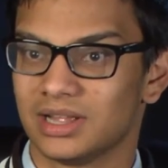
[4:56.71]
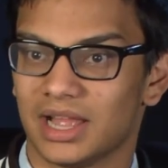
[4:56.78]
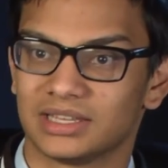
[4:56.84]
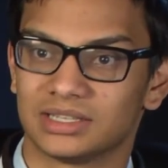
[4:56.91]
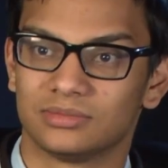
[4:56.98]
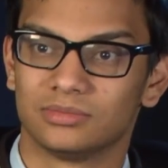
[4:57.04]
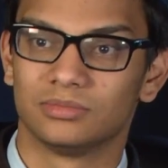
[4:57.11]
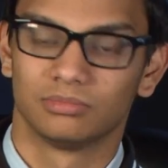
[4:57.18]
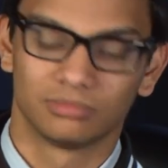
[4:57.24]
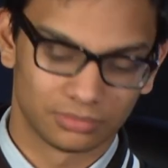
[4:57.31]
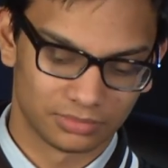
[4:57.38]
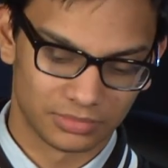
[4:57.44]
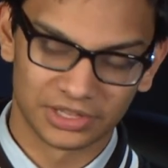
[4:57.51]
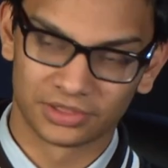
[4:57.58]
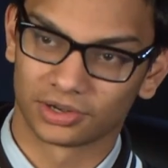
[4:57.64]
and
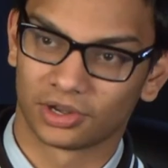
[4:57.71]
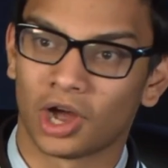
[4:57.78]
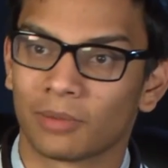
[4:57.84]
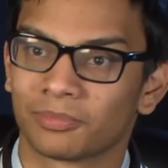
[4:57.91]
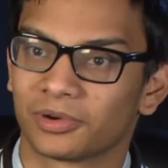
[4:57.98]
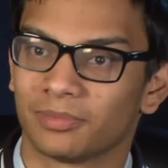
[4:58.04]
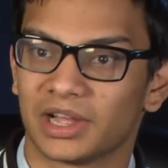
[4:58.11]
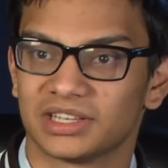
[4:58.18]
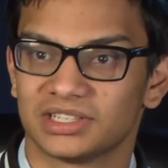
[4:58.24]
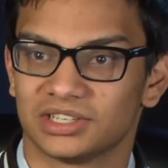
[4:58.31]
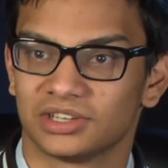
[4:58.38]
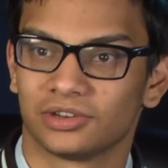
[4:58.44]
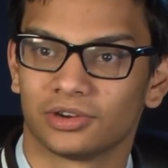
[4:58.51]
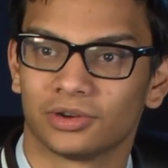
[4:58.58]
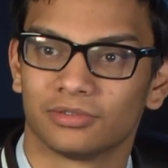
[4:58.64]
either
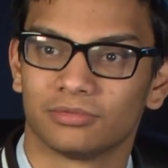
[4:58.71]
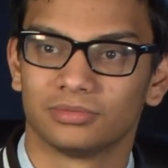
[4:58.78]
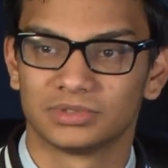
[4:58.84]
compromising or